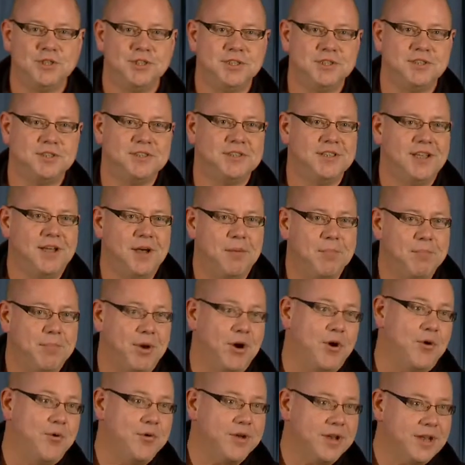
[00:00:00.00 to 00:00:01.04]
is
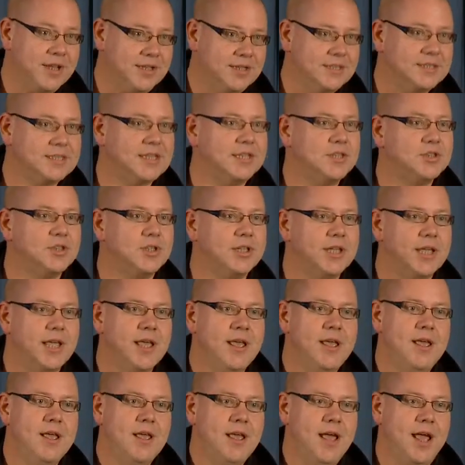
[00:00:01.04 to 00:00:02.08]
bone, essentially.
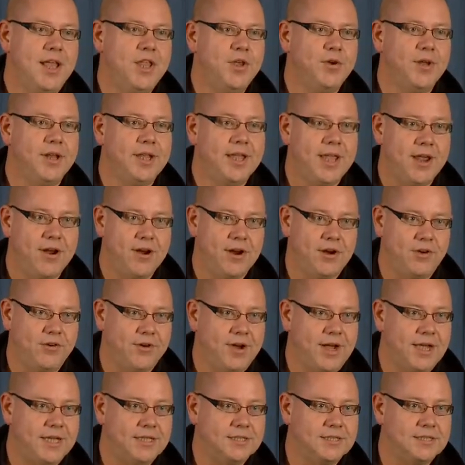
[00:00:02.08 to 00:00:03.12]
And you can
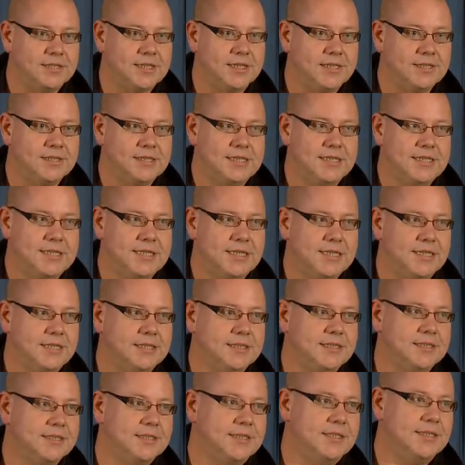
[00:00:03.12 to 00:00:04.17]
characterize
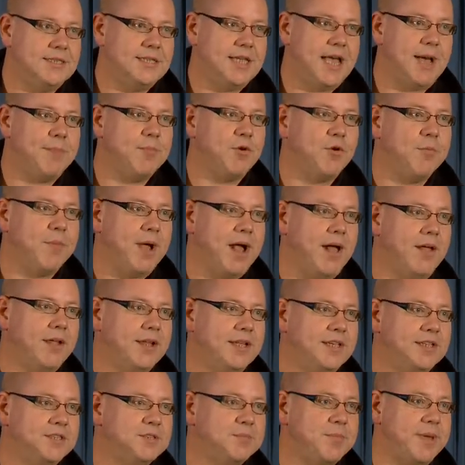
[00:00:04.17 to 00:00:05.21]
CTs and CT
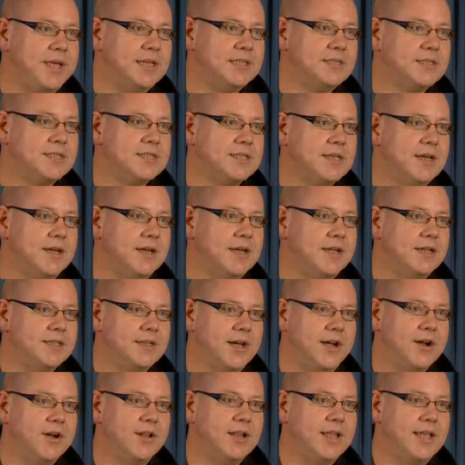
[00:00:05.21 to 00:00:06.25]
abnormalities based
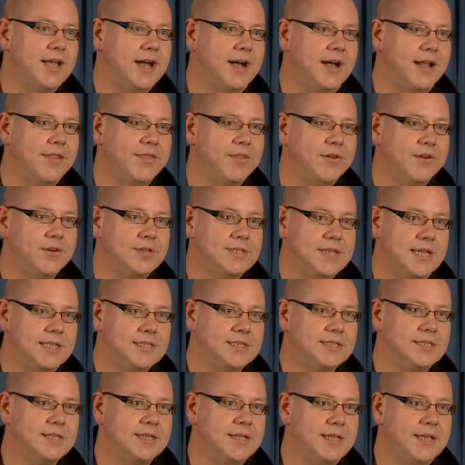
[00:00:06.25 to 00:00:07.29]
entirely on their
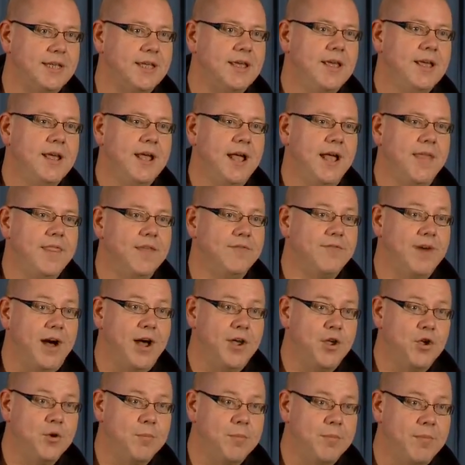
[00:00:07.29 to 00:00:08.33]
density and the
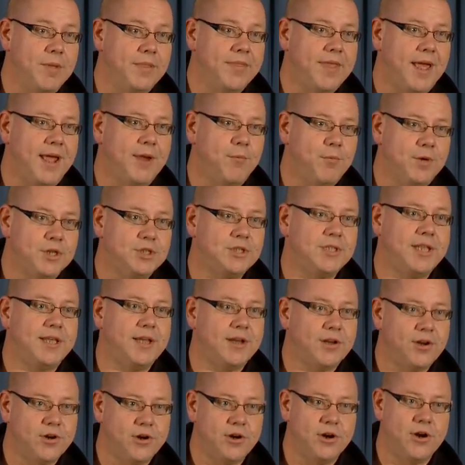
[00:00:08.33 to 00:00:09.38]
volume at which they
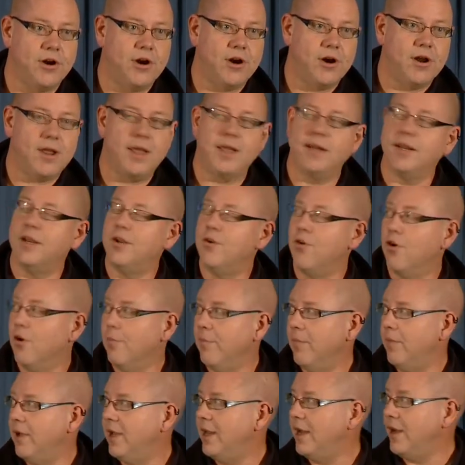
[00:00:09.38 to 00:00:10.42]
occur in
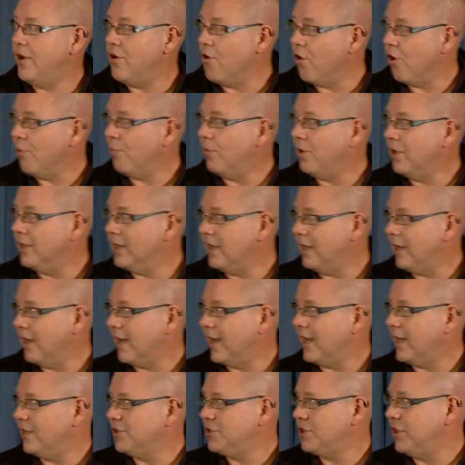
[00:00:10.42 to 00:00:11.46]
a normal lung.
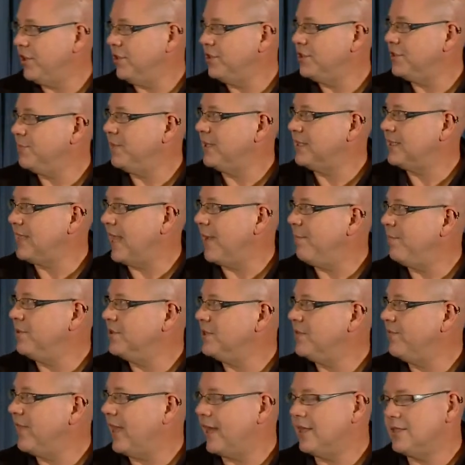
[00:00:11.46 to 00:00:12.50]
And I'll show you some
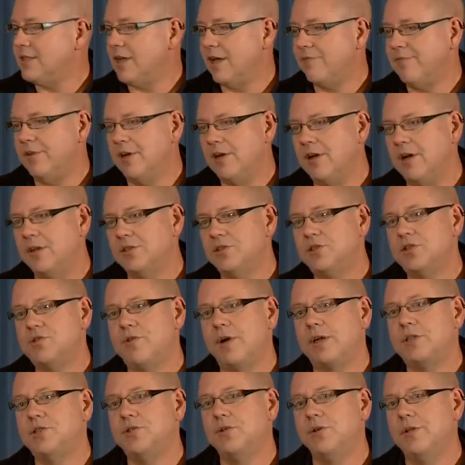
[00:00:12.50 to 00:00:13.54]
examples of that. It's often called
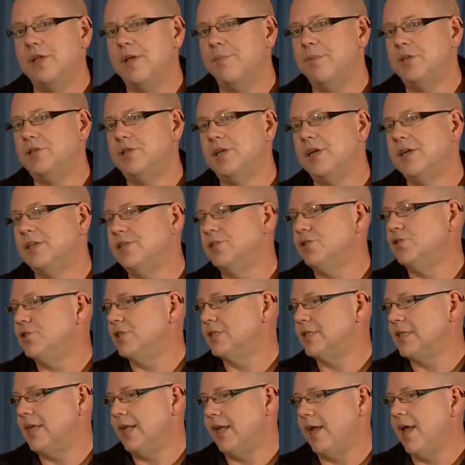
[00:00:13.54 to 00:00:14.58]
structural imaging because you're
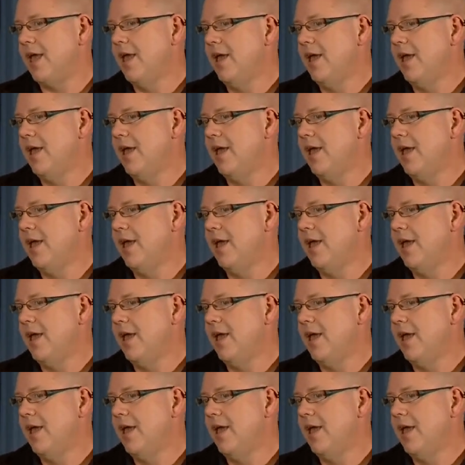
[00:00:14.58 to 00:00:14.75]
just getting